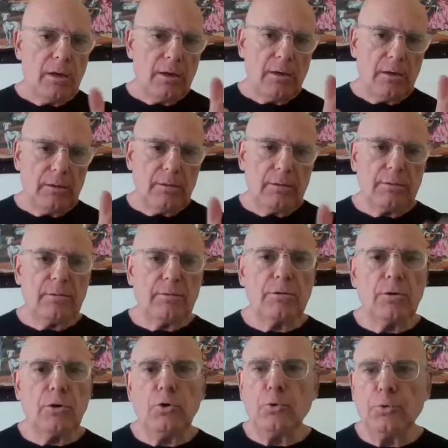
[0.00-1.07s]

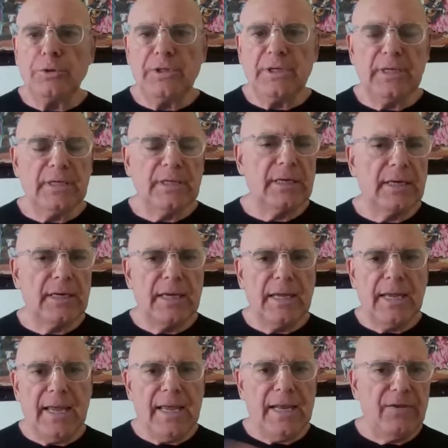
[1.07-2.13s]
looting,
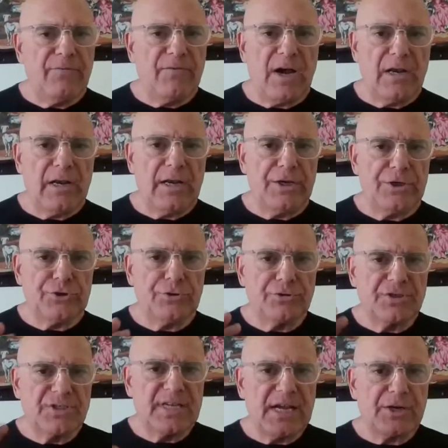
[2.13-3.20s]
any
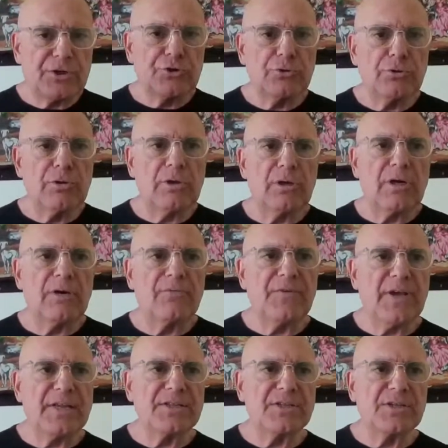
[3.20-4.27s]
violations, sexual
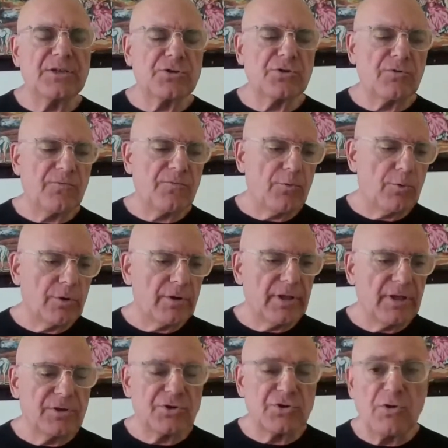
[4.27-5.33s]
offenses, so
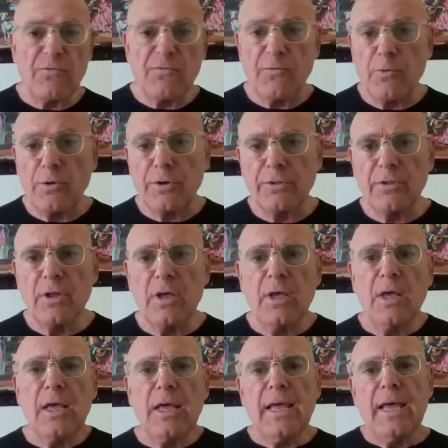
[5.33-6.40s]
forth and so forth.
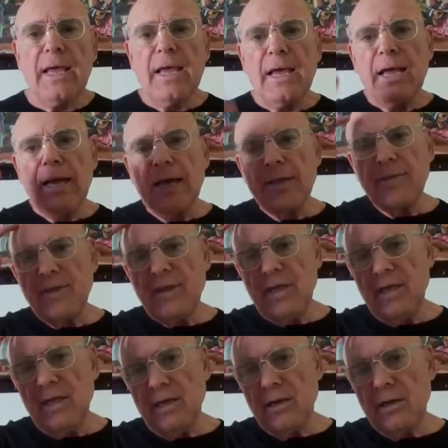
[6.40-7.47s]

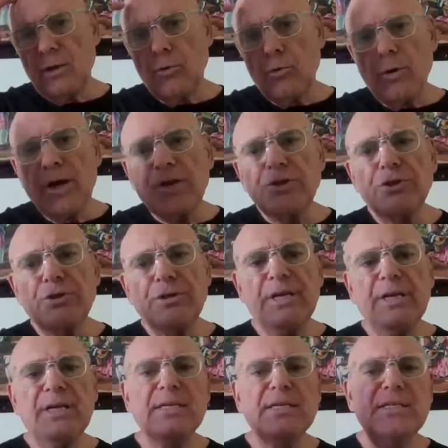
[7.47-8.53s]
The
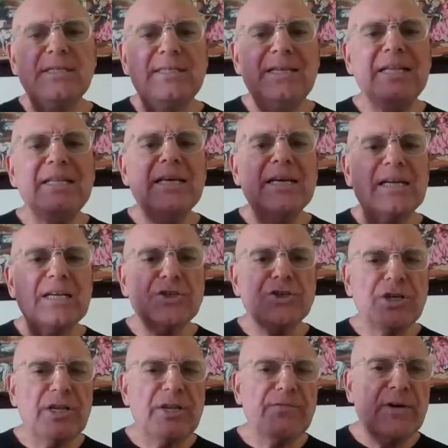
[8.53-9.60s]
question is, did the
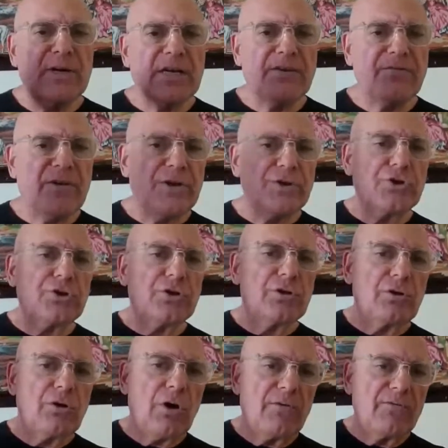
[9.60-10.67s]
Geneva
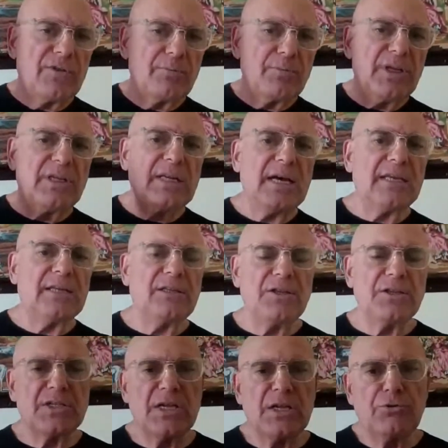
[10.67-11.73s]
Convention of the mid
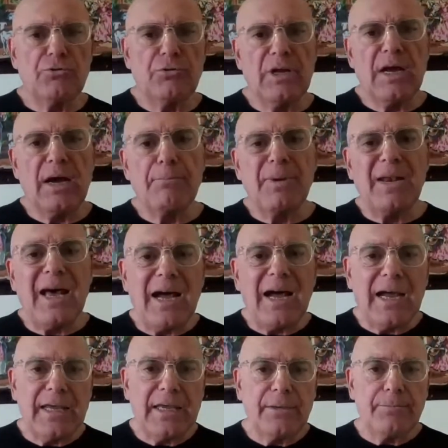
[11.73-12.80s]
19th century
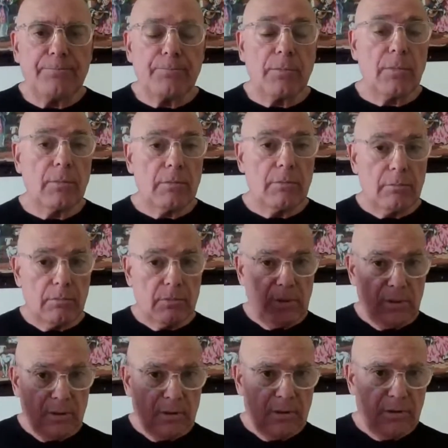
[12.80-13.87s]
apply?
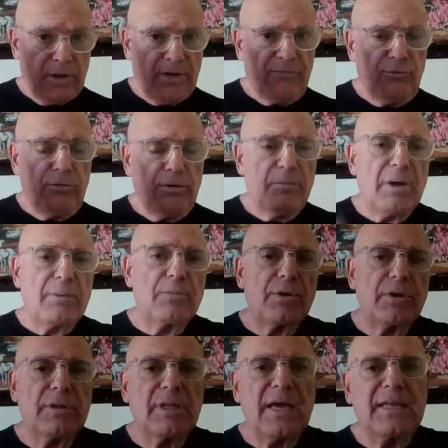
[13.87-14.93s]
You have to
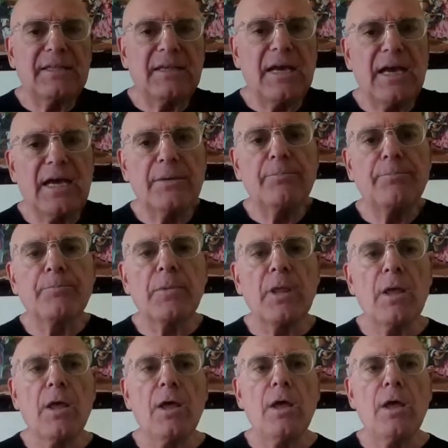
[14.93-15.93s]
remember at that time